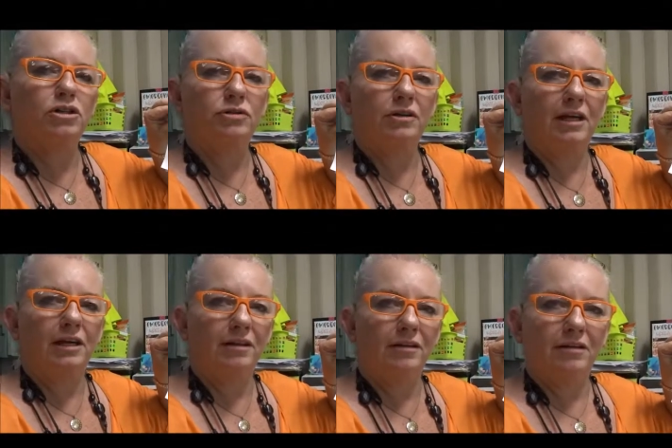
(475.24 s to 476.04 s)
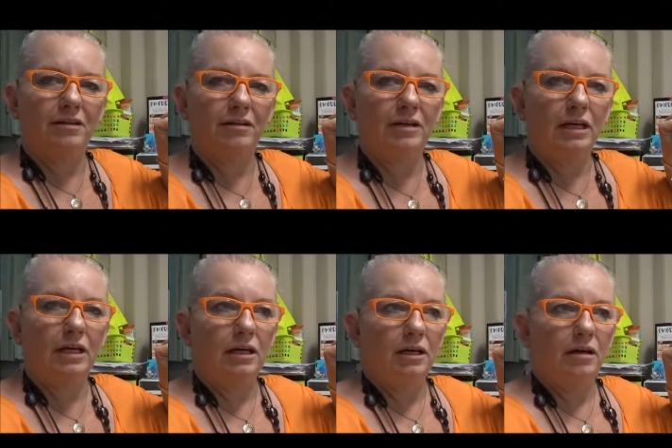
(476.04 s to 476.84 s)
or at the end of the
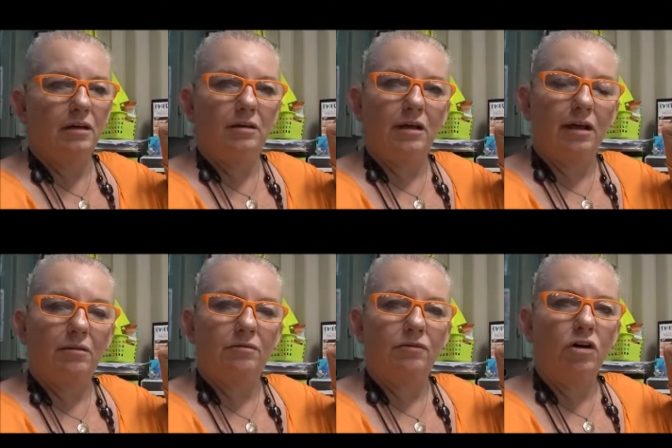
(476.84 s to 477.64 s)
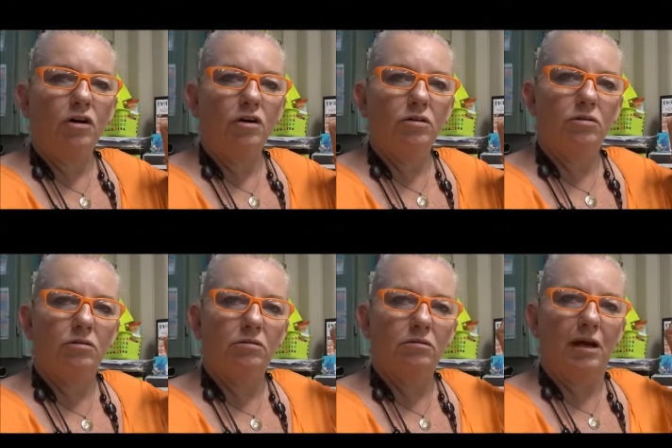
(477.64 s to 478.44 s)
vlog, or
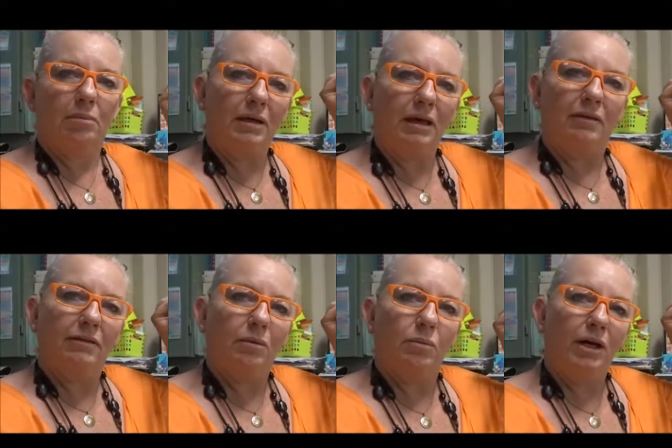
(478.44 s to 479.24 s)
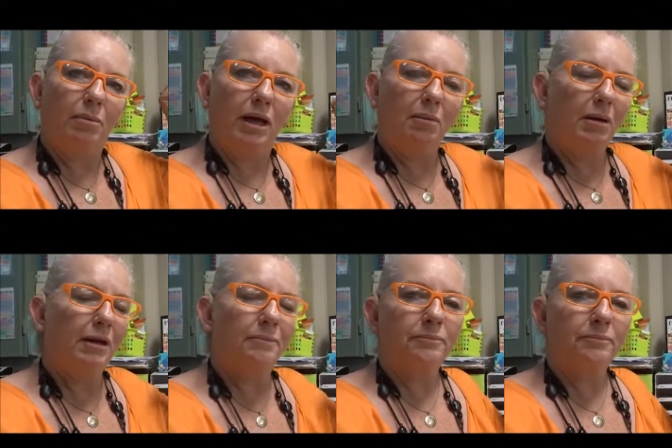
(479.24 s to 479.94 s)
up here somewhere maybe.